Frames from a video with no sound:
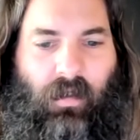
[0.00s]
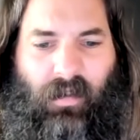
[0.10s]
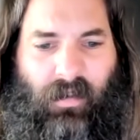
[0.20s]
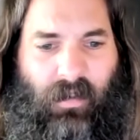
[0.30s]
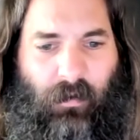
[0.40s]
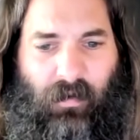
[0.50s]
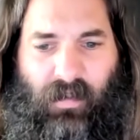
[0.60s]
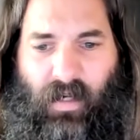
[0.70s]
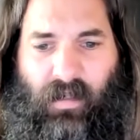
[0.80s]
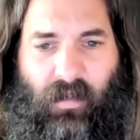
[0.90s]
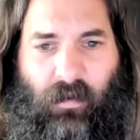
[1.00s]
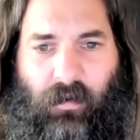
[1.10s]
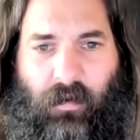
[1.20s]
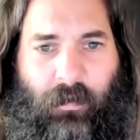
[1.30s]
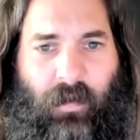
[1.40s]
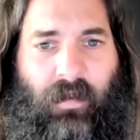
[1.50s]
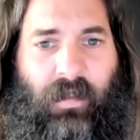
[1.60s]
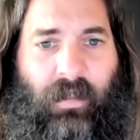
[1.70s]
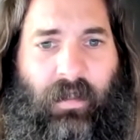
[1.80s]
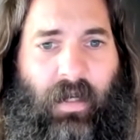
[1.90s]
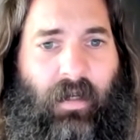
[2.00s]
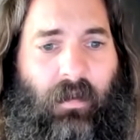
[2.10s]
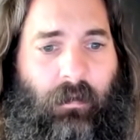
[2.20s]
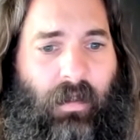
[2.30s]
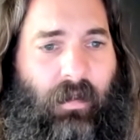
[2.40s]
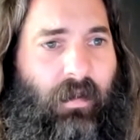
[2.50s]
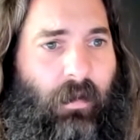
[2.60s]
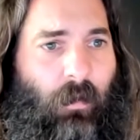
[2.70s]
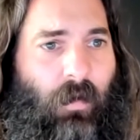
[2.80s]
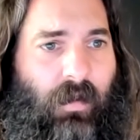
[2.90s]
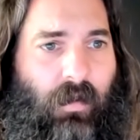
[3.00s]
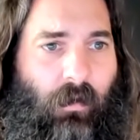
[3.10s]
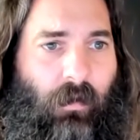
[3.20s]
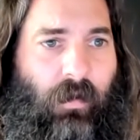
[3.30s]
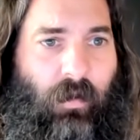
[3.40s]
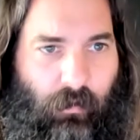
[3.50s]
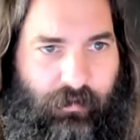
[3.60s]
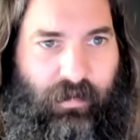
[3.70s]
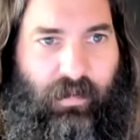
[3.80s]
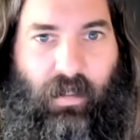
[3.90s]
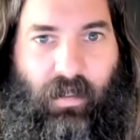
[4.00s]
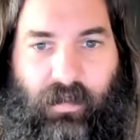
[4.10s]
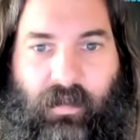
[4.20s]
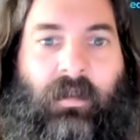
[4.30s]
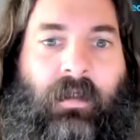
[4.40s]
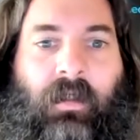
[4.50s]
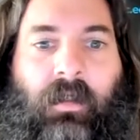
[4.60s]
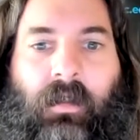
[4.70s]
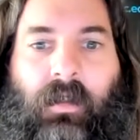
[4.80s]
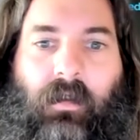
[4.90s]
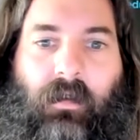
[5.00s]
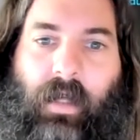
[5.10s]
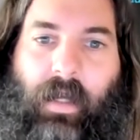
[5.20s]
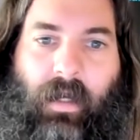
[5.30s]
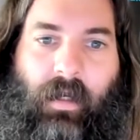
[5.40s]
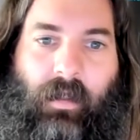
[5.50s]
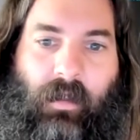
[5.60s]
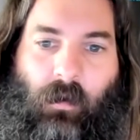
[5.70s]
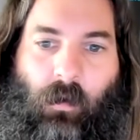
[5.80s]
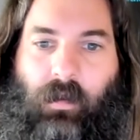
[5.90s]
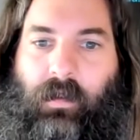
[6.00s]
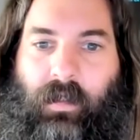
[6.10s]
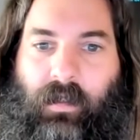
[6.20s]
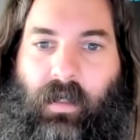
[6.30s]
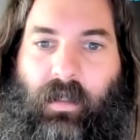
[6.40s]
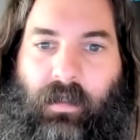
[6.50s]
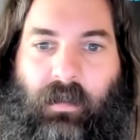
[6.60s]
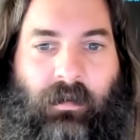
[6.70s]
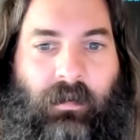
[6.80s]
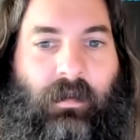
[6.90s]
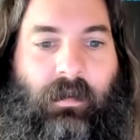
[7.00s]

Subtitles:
It's called Sensor.community now, but it was called Luftdaten, so air quality data.